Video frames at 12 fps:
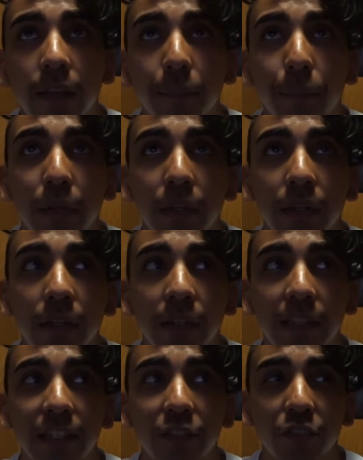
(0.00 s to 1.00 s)

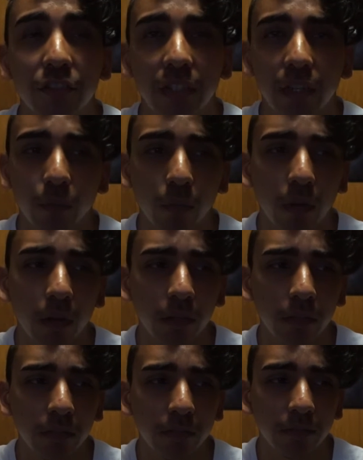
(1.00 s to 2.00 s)
But it turned out
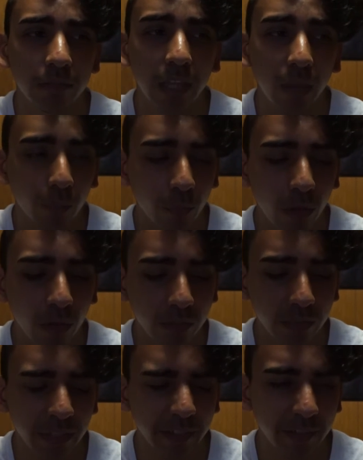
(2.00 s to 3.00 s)
wrong. Not wrong,
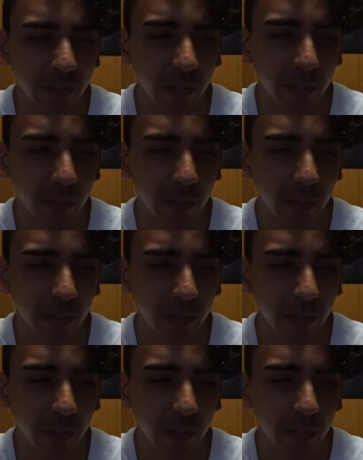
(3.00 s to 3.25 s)
like